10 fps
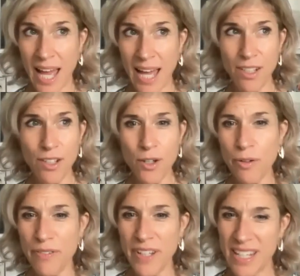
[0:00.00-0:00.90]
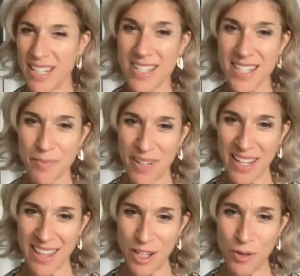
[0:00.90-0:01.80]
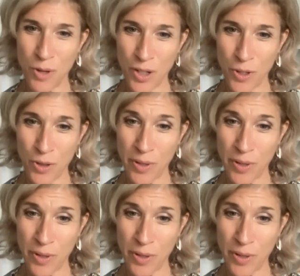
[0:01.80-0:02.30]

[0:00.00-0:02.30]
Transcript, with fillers: how do you know if it is somebody that you want to work